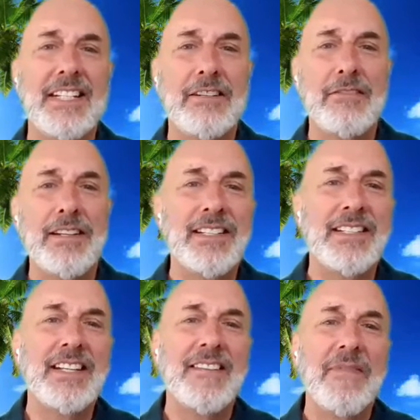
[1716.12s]

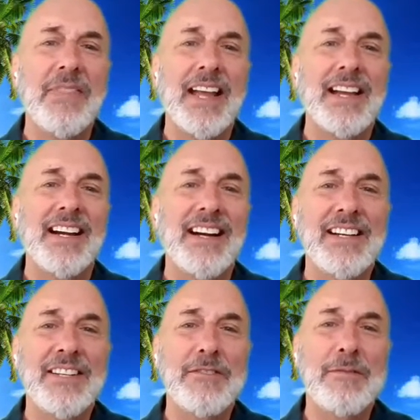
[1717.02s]
series. Uh,
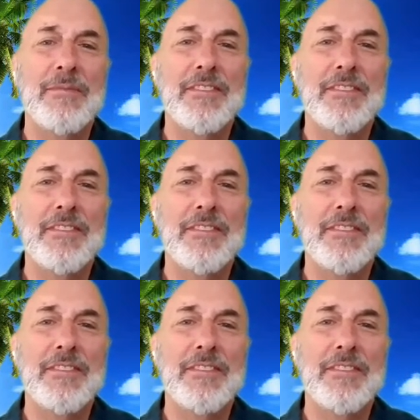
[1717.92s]
mm-hmm.